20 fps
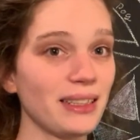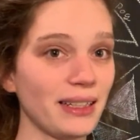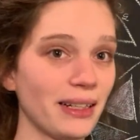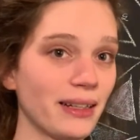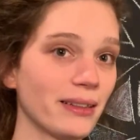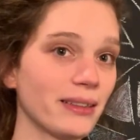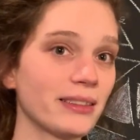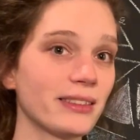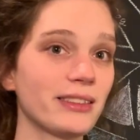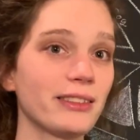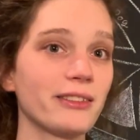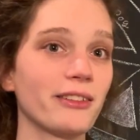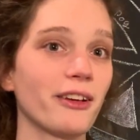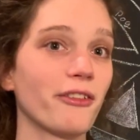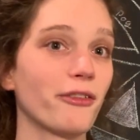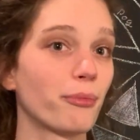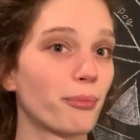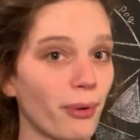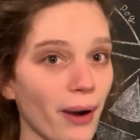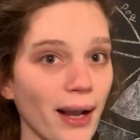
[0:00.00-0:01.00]
years
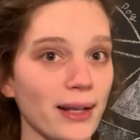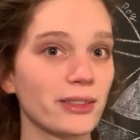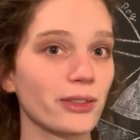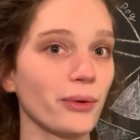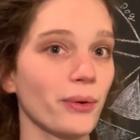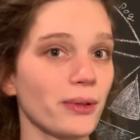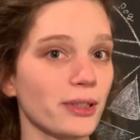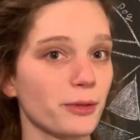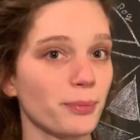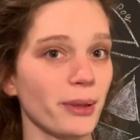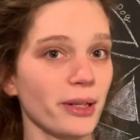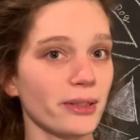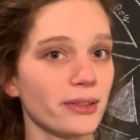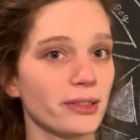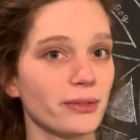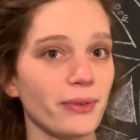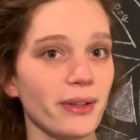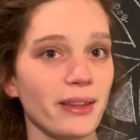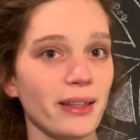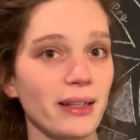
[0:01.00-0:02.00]
of practical
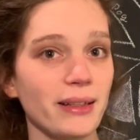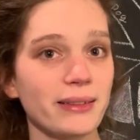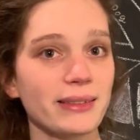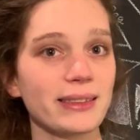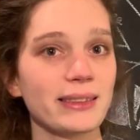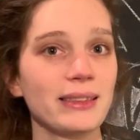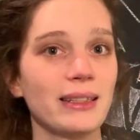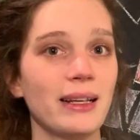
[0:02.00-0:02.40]
experience with it,